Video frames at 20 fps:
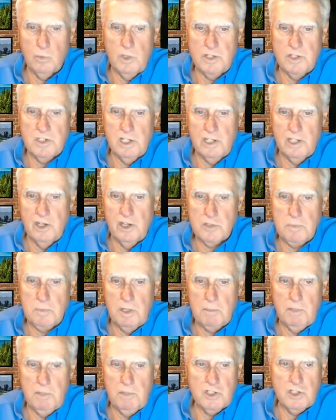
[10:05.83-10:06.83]
Recently, there's
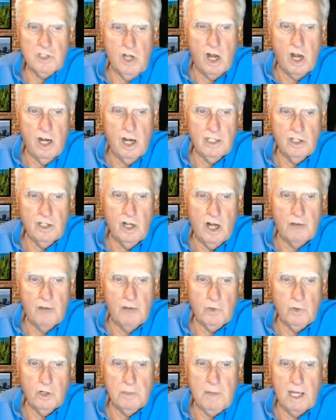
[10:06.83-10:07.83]
been much talk in the
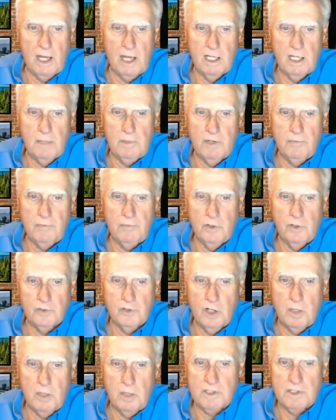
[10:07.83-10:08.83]
golf world about limited
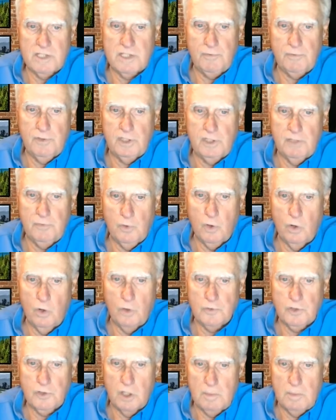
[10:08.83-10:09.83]
field tournaments and
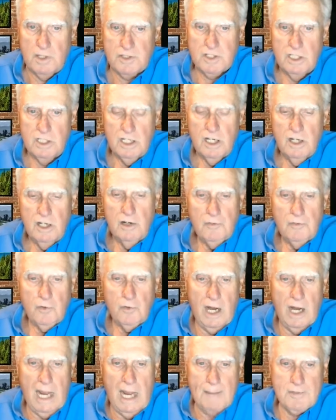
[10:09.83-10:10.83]
54-hole tournaments.
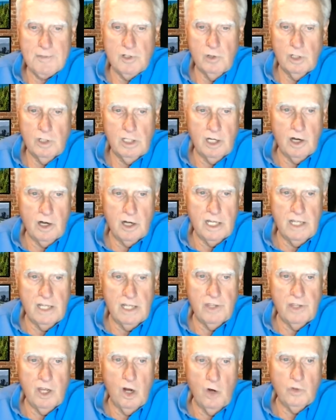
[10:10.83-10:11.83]
For absolute
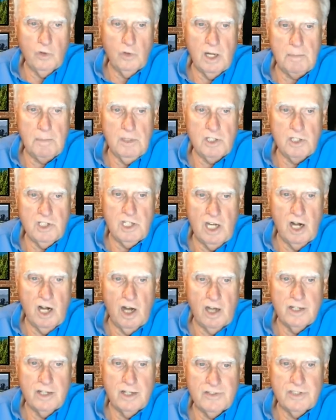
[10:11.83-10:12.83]
clarity, the
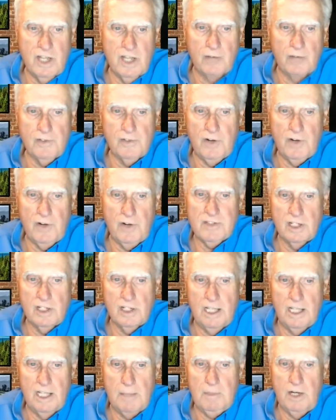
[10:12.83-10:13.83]
OWGR itself defines a
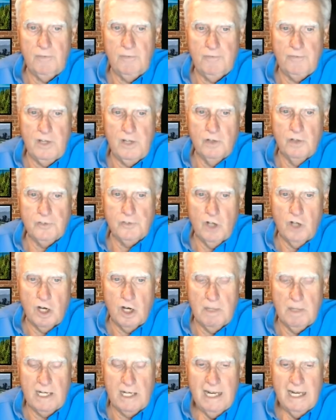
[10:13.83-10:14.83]
limited field
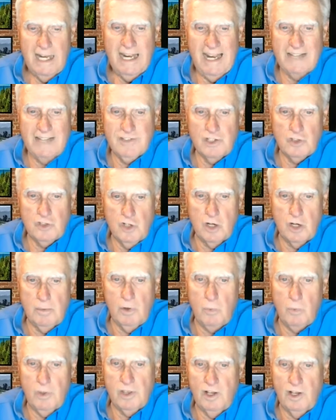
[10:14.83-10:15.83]
tournament as a
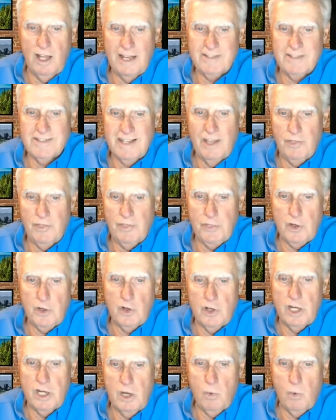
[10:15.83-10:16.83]
tournament with less than
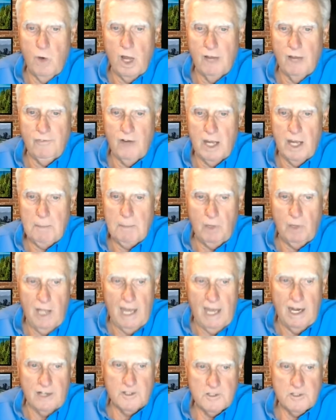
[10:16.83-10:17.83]
30 qualified
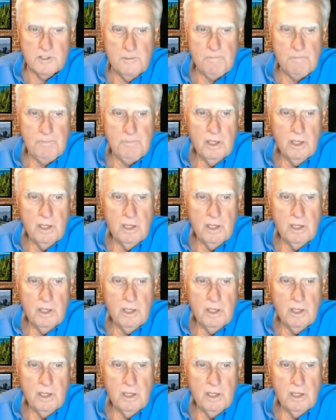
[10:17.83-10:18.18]
players.